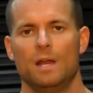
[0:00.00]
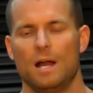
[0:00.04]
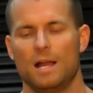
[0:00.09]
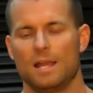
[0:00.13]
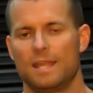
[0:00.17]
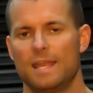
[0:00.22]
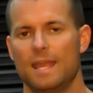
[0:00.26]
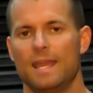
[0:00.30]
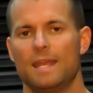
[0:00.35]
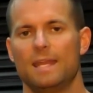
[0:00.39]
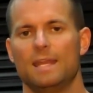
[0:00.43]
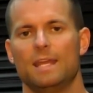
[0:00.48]

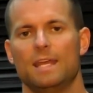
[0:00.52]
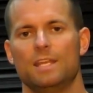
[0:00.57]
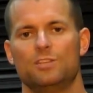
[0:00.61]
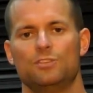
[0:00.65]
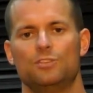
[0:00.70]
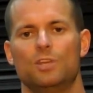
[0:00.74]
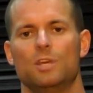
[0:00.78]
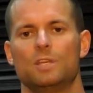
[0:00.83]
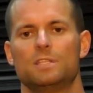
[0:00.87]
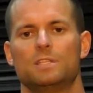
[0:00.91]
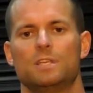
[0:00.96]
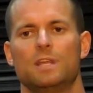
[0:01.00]
Again, it's
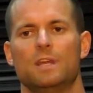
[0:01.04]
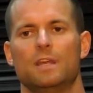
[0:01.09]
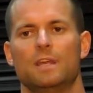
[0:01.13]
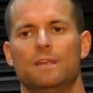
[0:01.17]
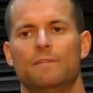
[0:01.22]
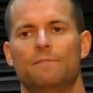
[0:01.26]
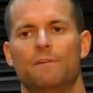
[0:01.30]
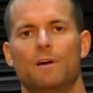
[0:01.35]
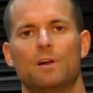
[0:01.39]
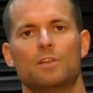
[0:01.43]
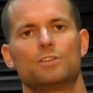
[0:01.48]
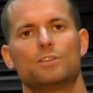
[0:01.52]
just a
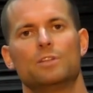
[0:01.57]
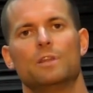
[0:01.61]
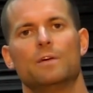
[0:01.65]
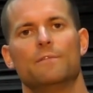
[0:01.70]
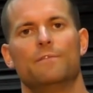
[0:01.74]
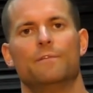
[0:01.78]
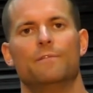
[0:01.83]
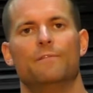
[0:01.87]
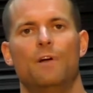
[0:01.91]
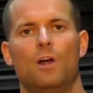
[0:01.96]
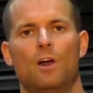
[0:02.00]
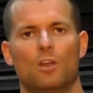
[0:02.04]
function
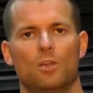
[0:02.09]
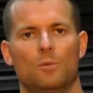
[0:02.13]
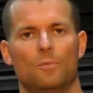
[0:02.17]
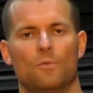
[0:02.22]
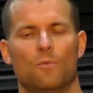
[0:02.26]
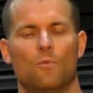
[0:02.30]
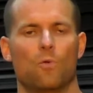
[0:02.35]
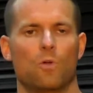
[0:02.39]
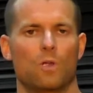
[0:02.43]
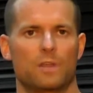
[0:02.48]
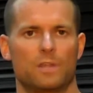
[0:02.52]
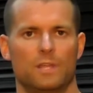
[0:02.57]
of the volume
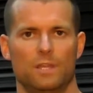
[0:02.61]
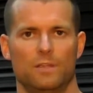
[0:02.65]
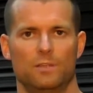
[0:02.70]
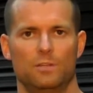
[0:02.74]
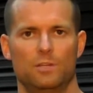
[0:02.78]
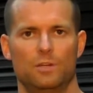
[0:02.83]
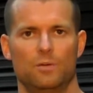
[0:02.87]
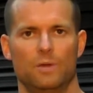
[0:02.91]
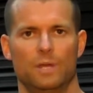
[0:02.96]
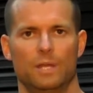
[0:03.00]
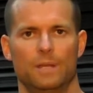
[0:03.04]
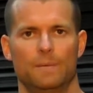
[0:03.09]
of work that you're
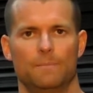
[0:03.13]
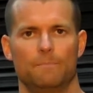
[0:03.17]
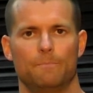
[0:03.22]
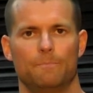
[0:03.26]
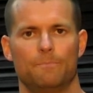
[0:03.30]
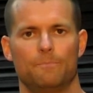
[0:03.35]
doing.